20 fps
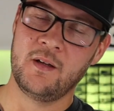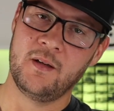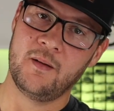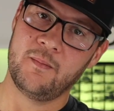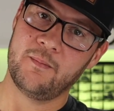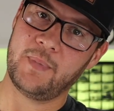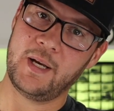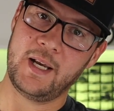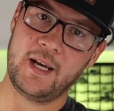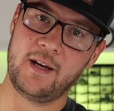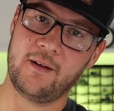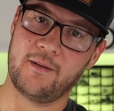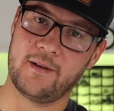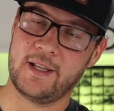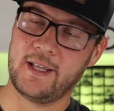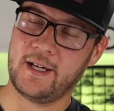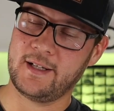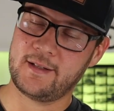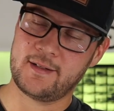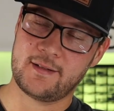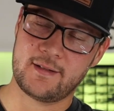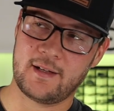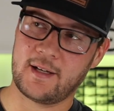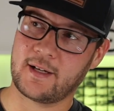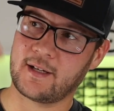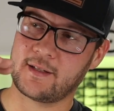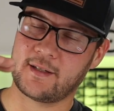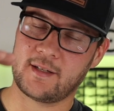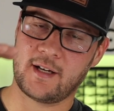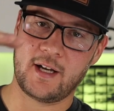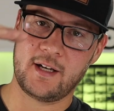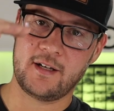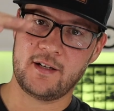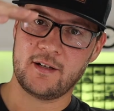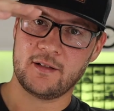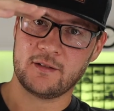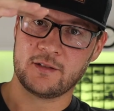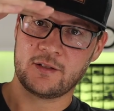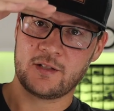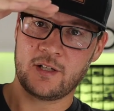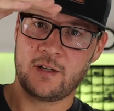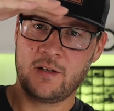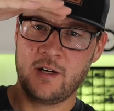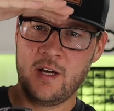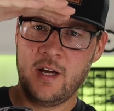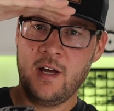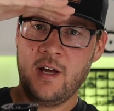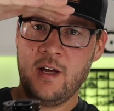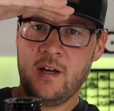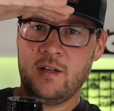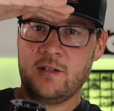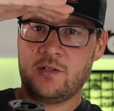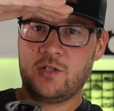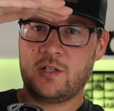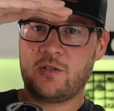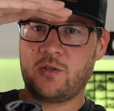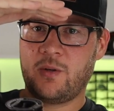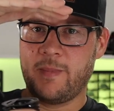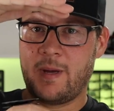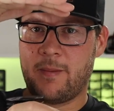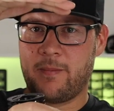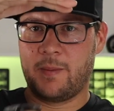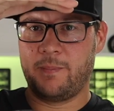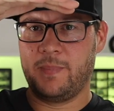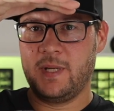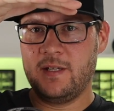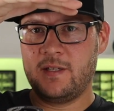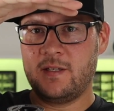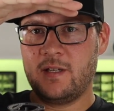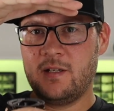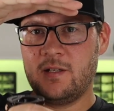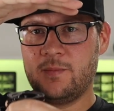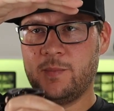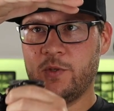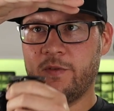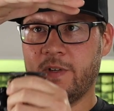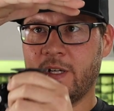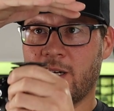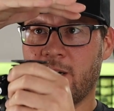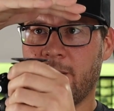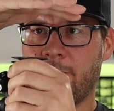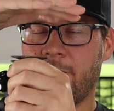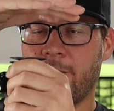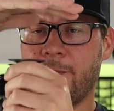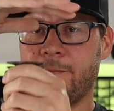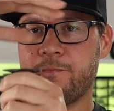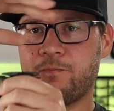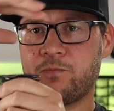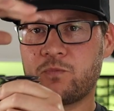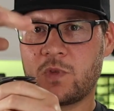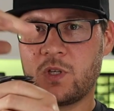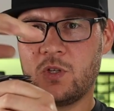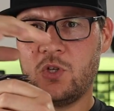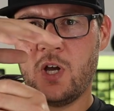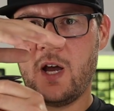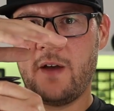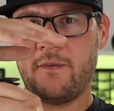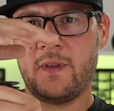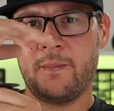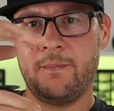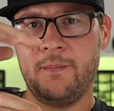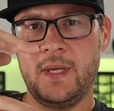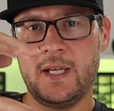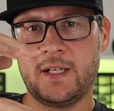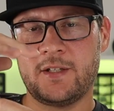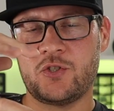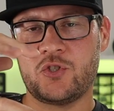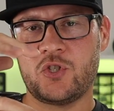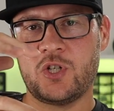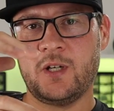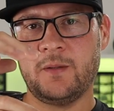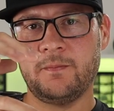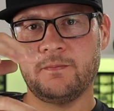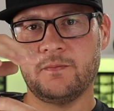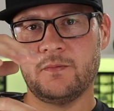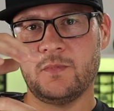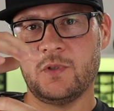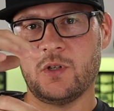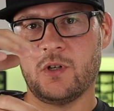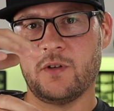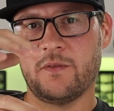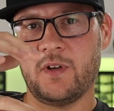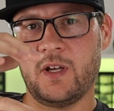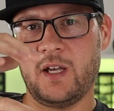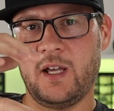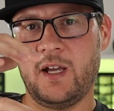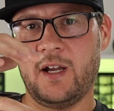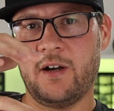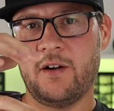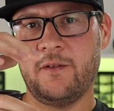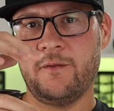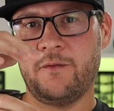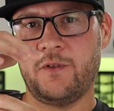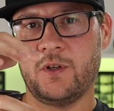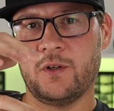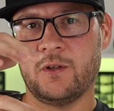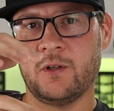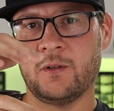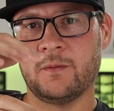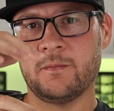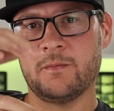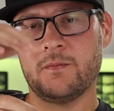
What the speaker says: But anyway, that's like a side note. So just remember, piston is moving up. You have the mixture of air and fuel,